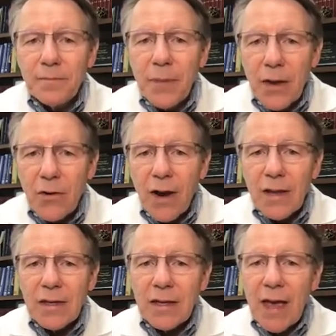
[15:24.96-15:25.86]
better, I
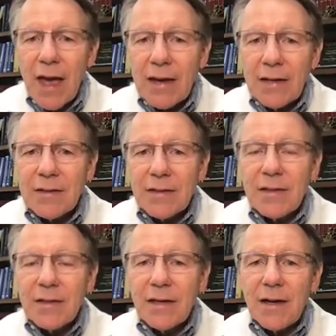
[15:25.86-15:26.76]
think, at it
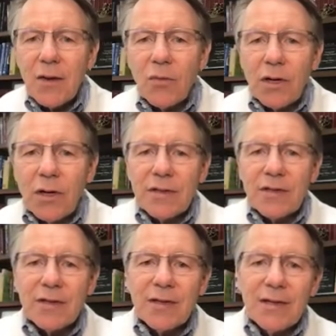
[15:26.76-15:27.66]
than I
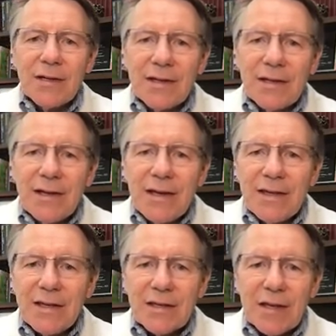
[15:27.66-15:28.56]
was in
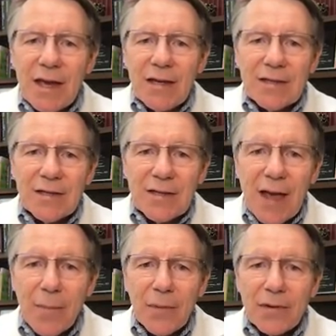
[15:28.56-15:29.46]
this case, this
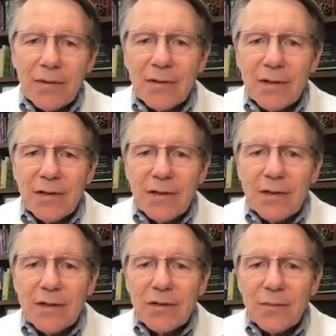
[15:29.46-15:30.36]
happened
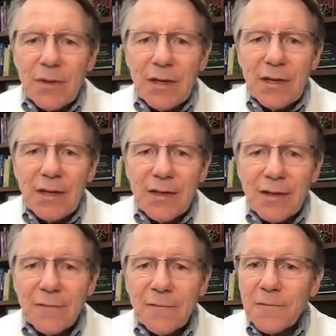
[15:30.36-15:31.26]
to be
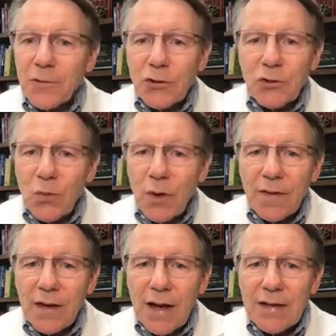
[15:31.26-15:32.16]
the first one
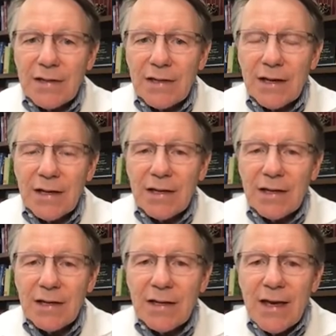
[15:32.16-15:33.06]
that I did,
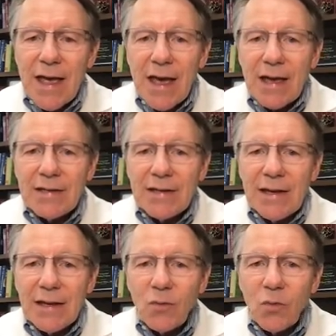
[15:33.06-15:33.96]
and
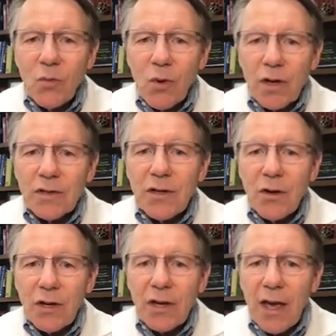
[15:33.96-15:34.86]
it worked
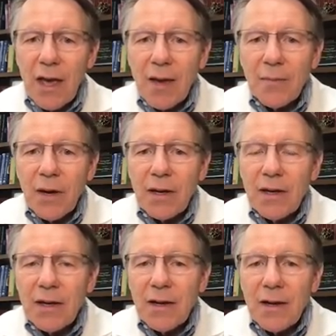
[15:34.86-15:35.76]
okay. But
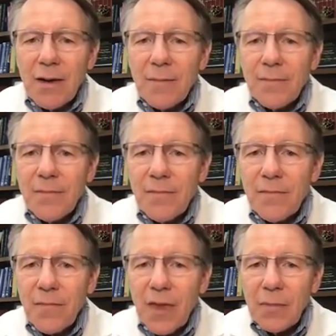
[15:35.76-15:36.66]
um,
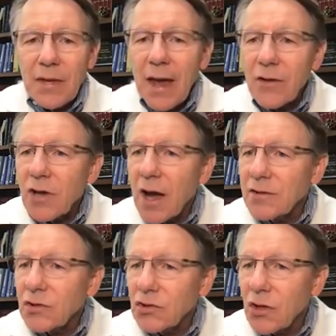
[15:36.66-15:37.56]
pediatric
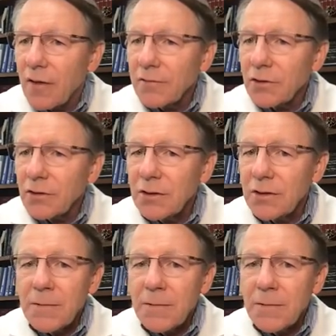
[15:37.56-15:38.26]
eyes are softer,